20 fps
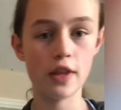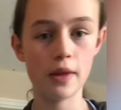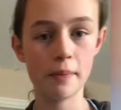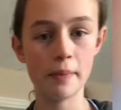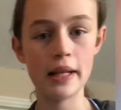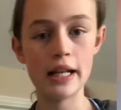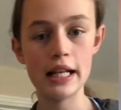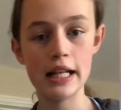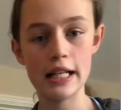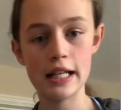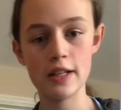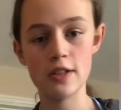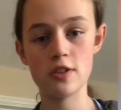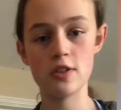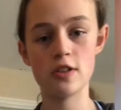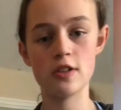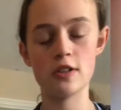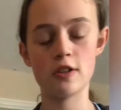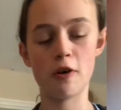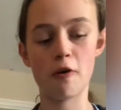
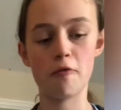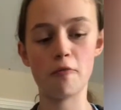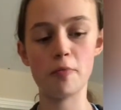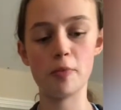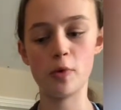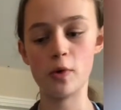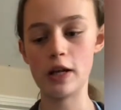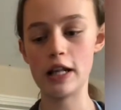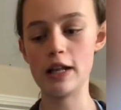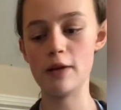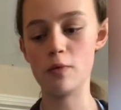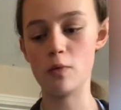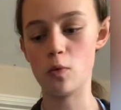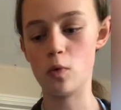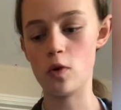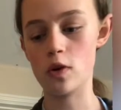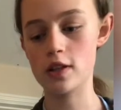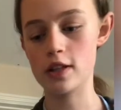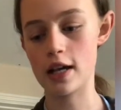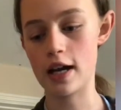milliliters of boiling
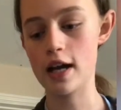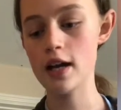water.